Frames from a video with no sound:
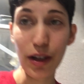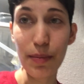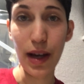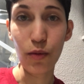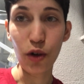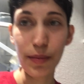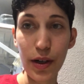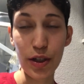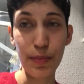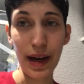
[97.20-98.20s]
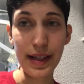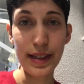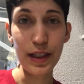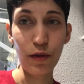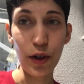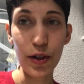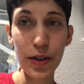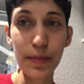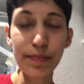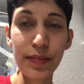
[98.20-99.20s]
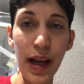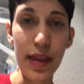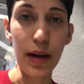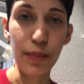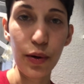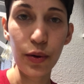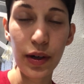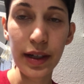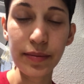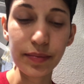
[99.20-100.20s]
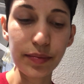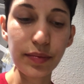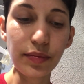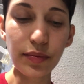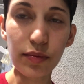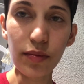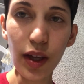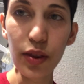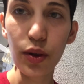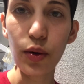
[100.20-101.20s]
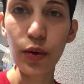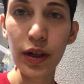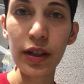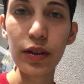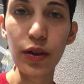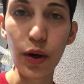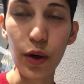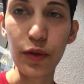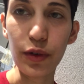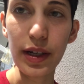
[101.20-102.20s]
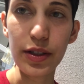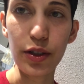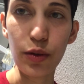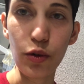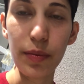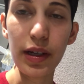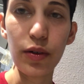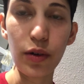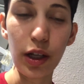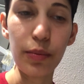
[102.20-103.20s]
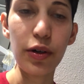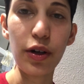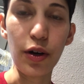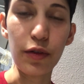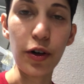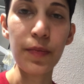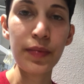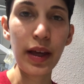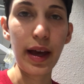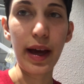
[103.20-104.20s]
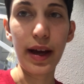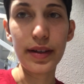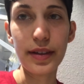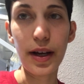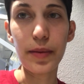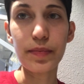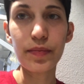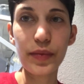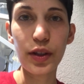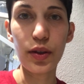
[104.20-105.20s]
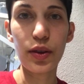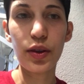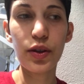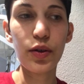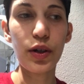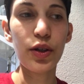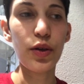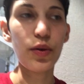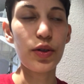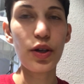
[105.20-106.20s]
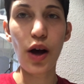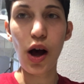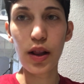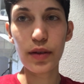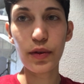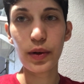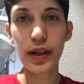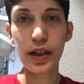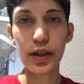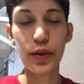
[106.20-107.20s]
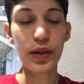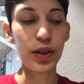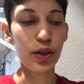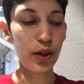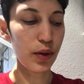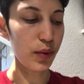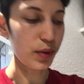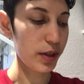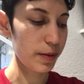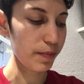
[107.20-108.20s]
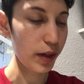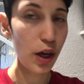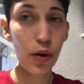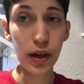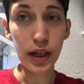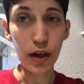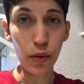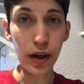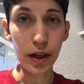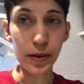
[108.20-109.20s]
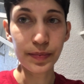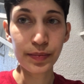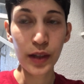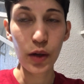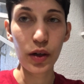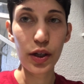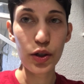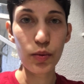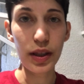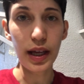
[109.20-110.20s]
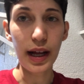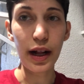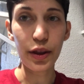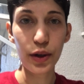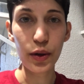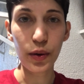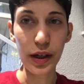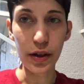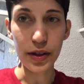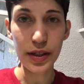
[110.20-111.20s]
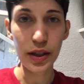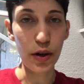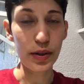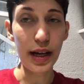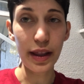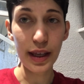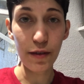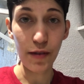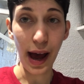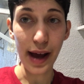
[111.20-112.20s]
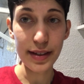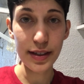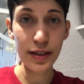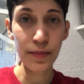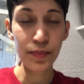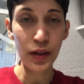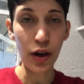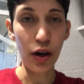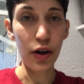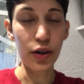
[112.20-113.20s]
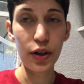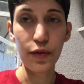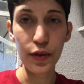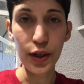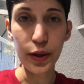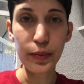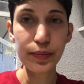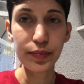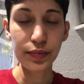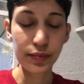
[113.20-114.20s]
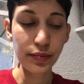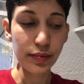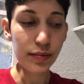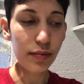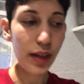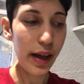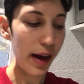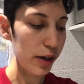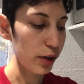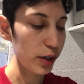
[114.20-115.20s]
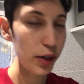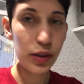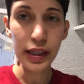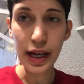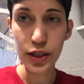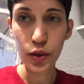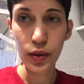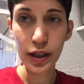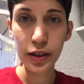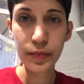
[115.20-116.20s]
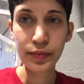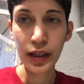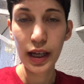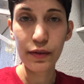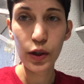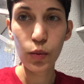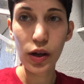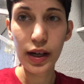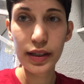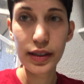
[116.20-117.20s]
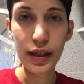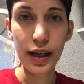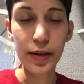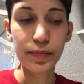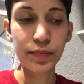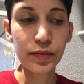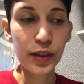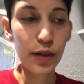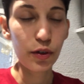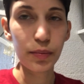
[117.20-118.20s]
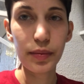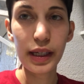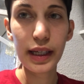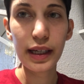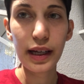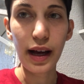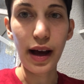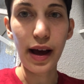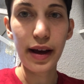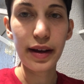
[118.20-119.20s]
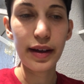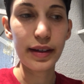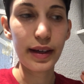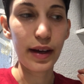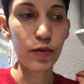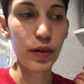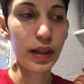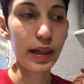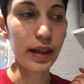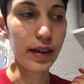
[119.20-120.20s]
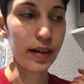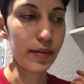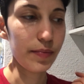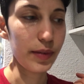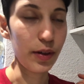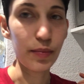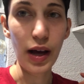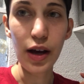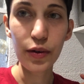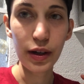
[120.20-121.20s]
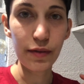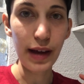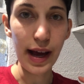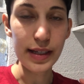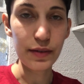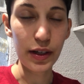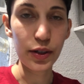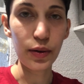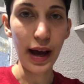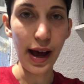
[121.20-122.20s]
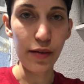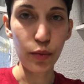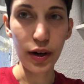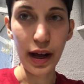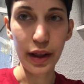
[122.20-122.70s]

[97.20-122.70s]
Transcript: recommend warming your spices first, and then pouring the oil over it. So you warm it in oil, put it over, and you can use olive oil, you can use coconut oil. You want to use one of the healthier oils, those healthy fats are good for you. And you can use less oil if you want. For me, I get really hungry fast if I don't have more